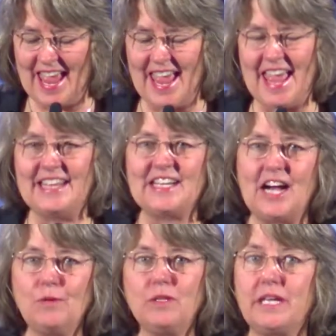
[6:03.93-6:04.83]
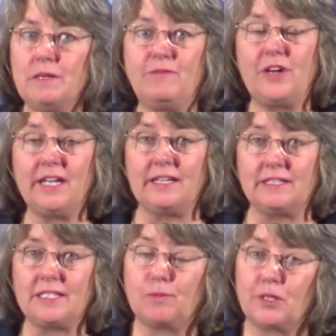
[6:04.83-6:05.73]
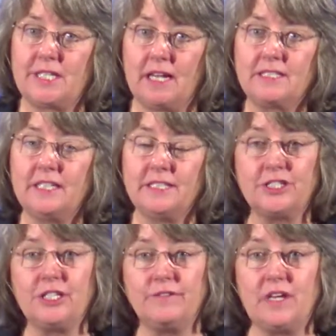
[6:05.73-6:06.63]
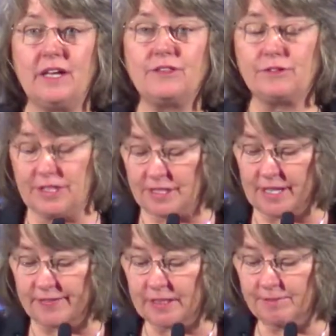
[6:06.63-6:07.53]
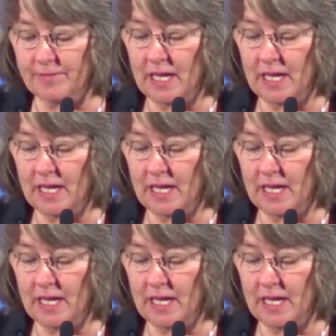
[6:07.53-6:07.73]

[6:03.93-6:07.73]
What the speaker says: And I will keep fighting to protect Initiative 937